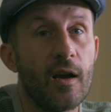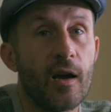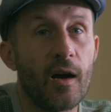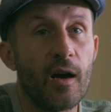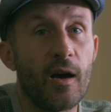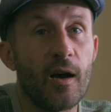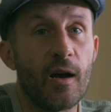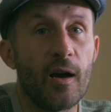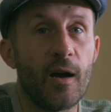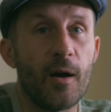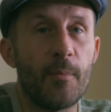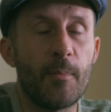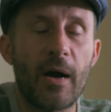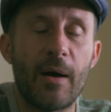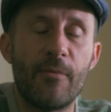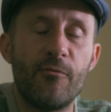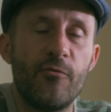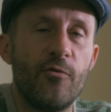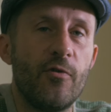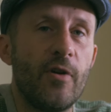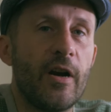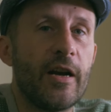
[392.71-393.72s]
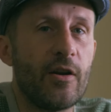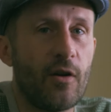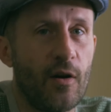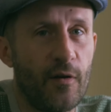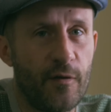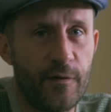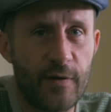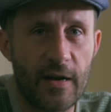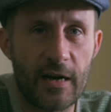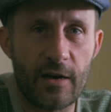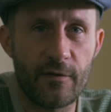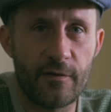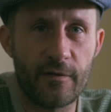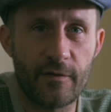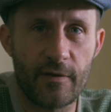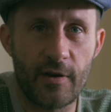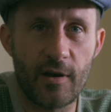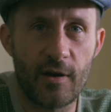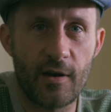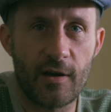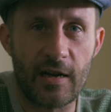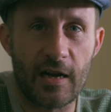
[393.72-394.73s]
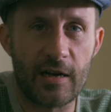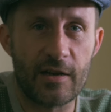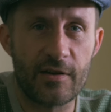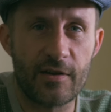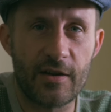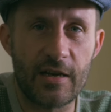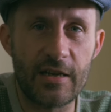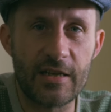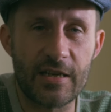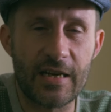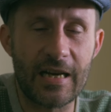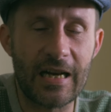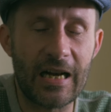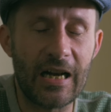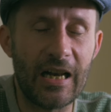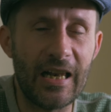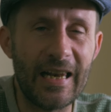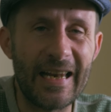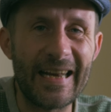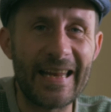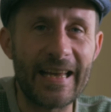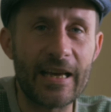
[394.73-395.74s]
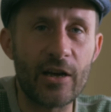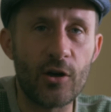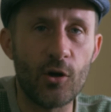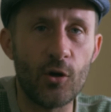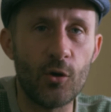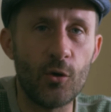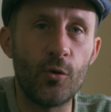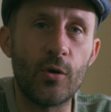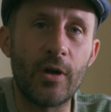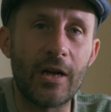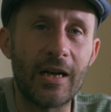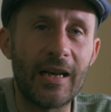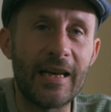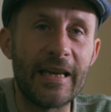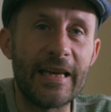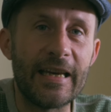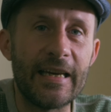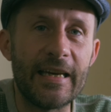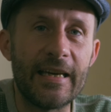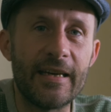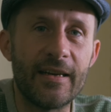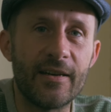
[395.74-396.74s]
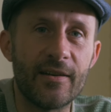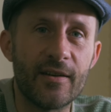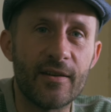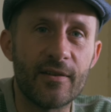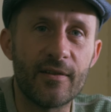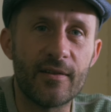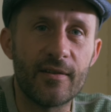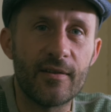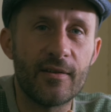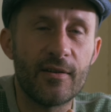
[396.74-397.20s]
I'm really not a fan of kind of this clinical, clean